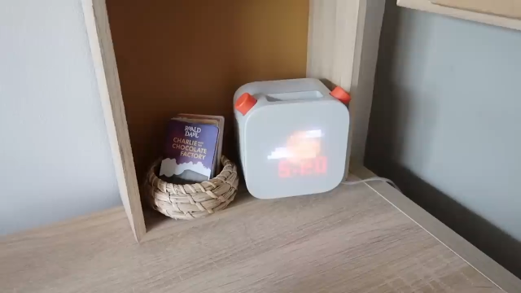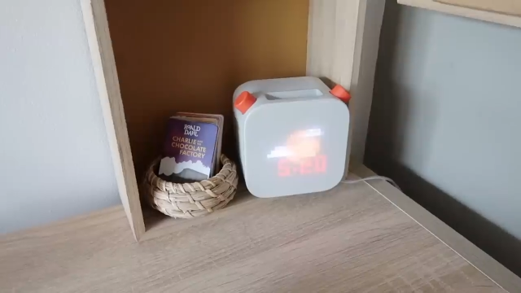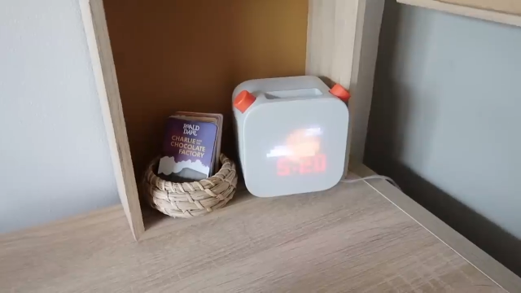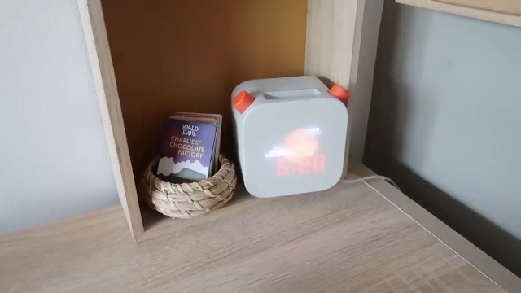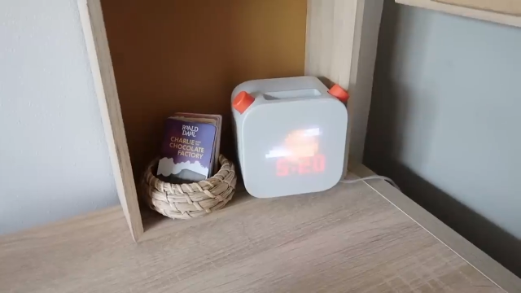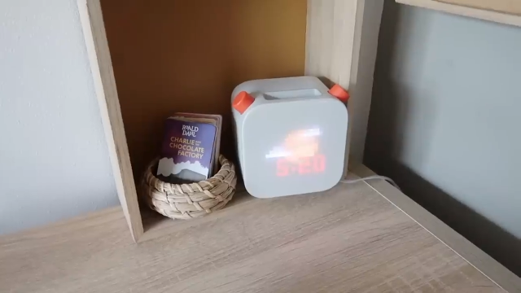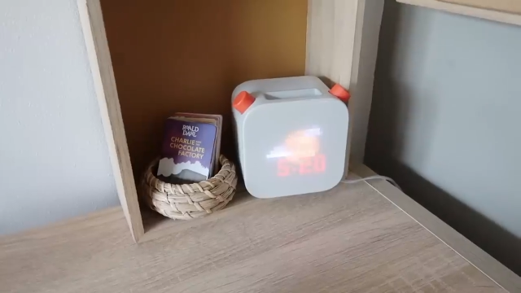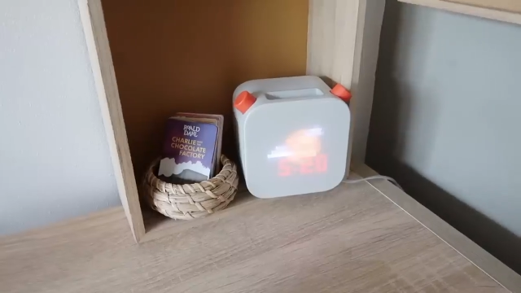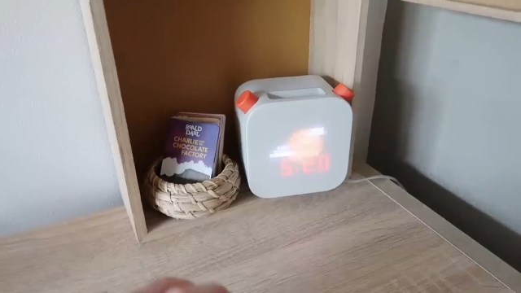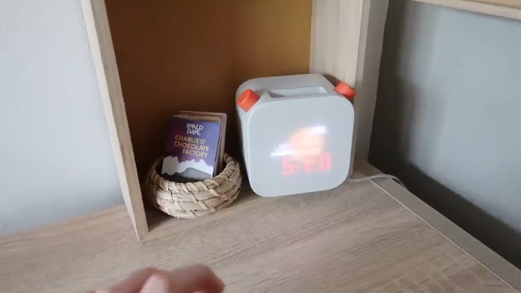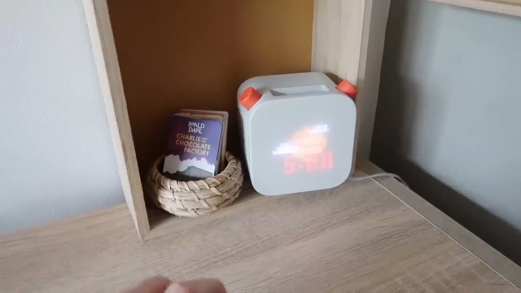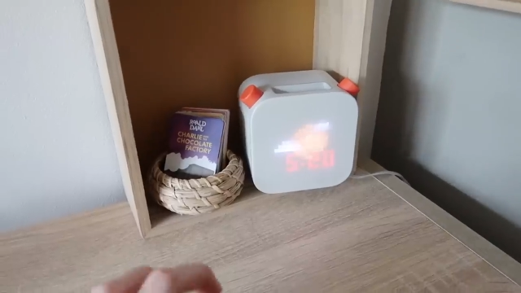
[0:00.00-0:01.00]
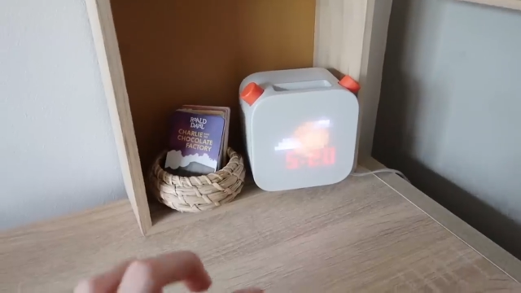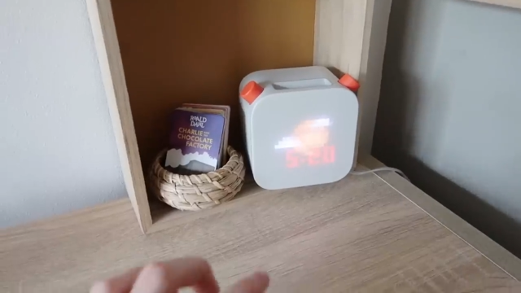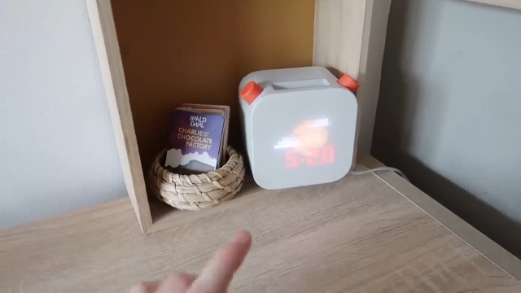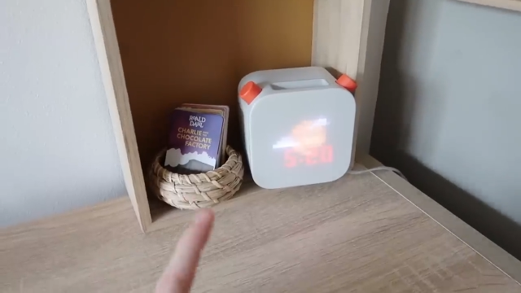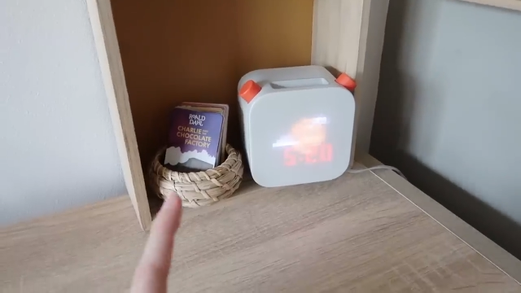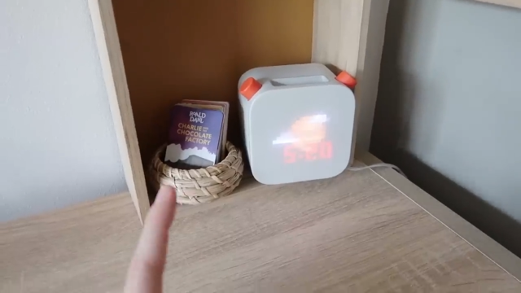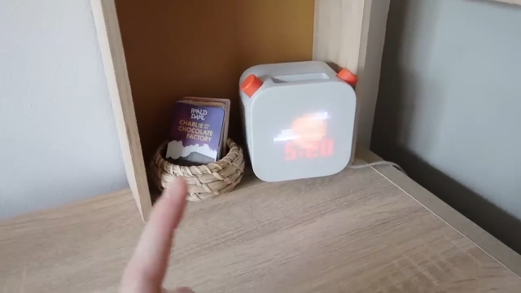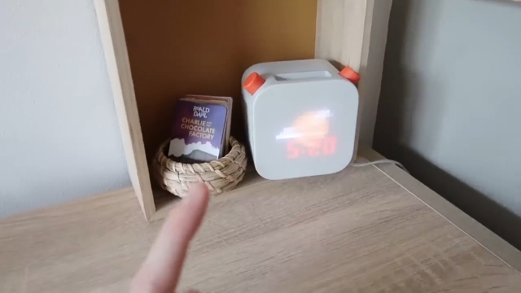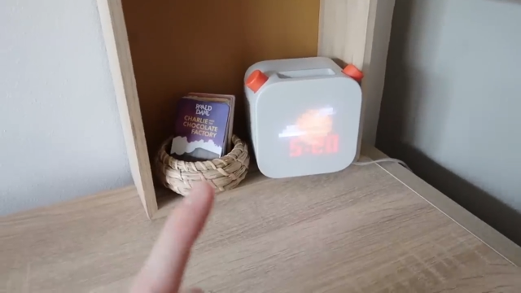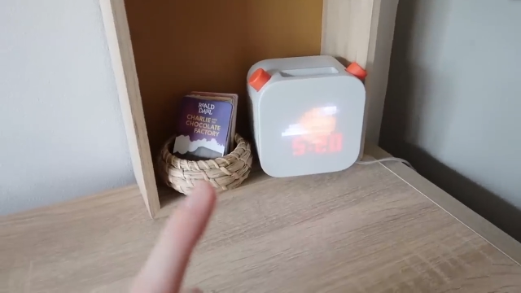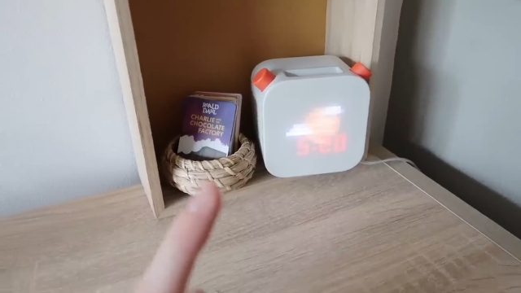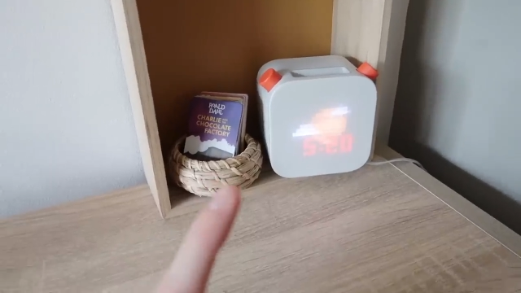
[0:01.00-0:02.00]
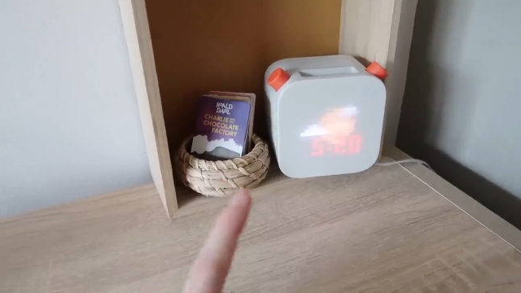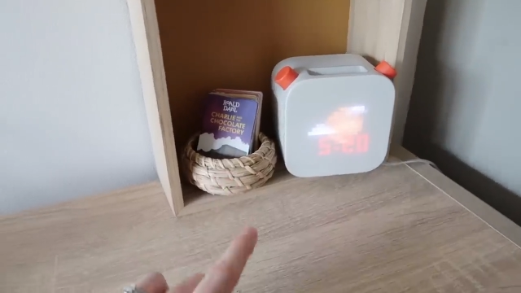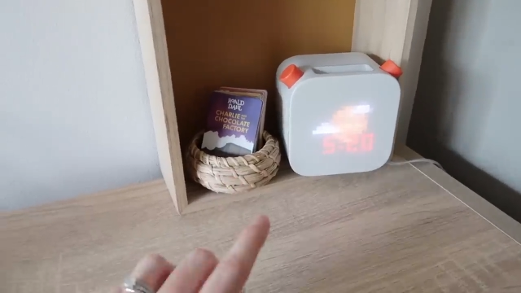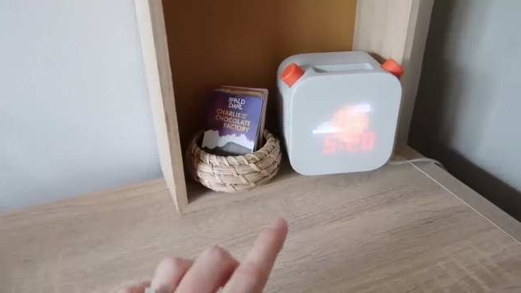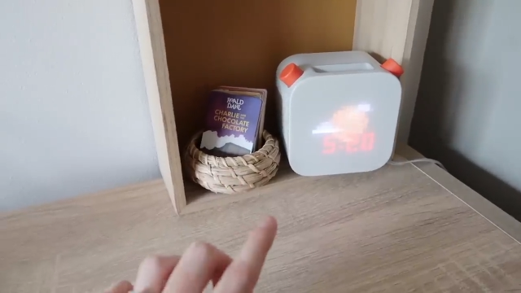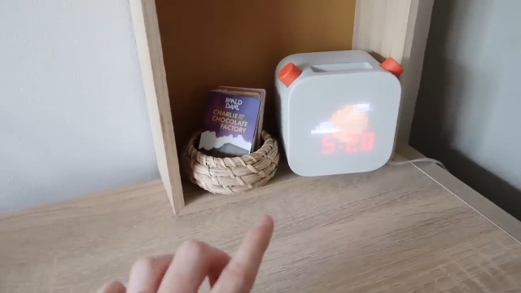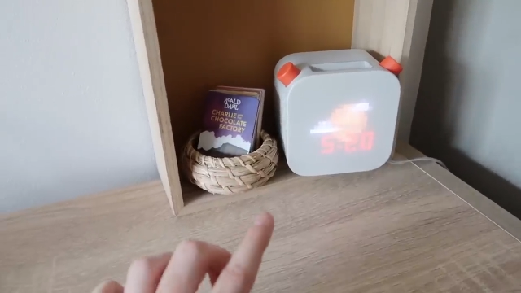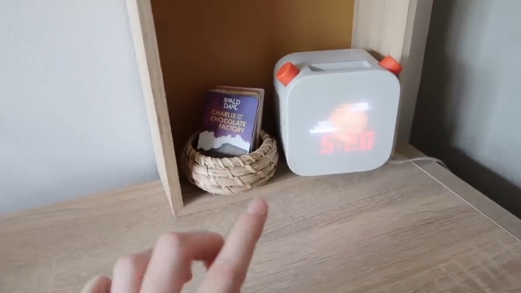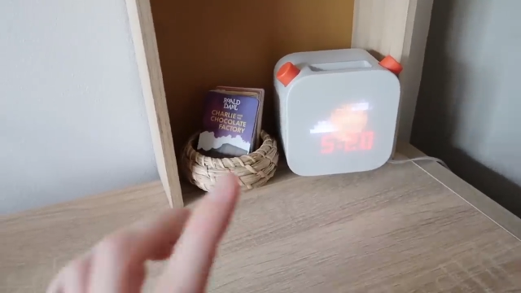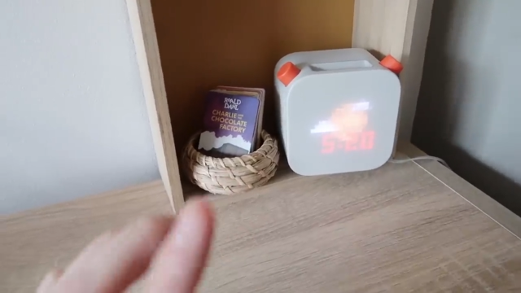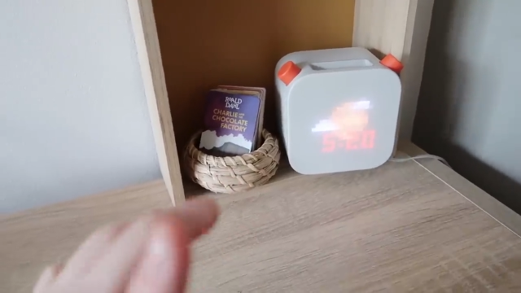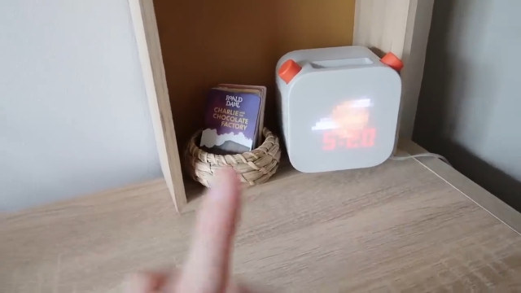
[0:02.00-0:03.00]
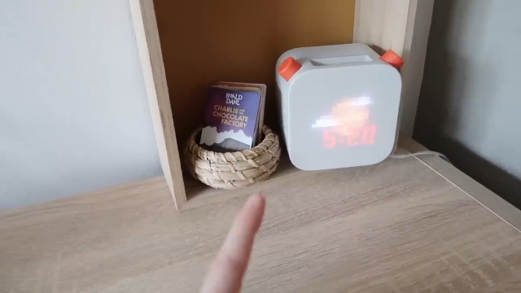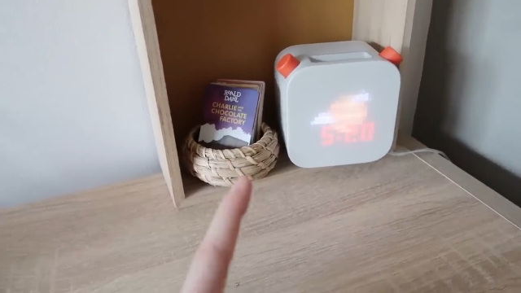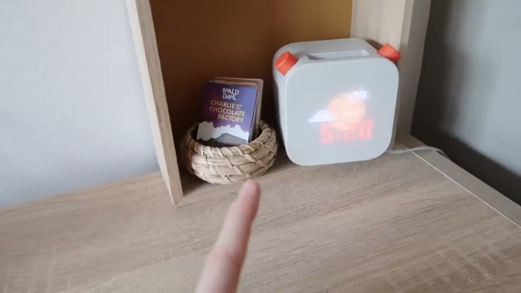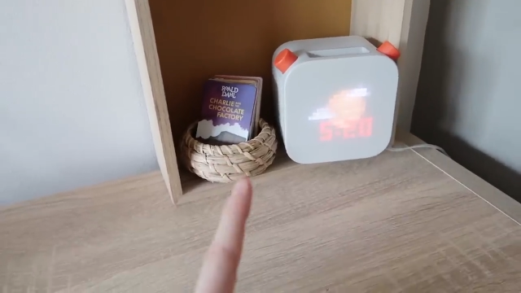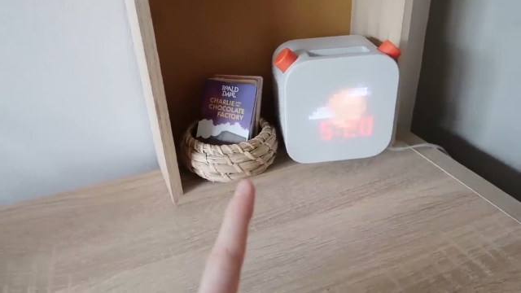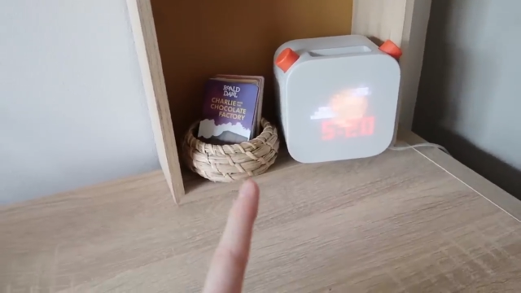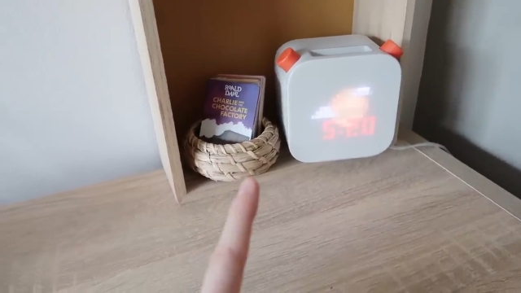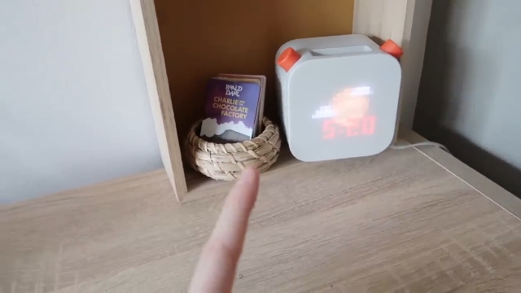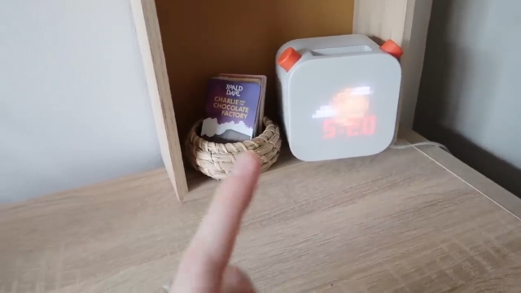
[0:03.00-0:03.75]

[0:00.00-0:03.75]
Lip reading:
No face is visible, so there are no lips to read.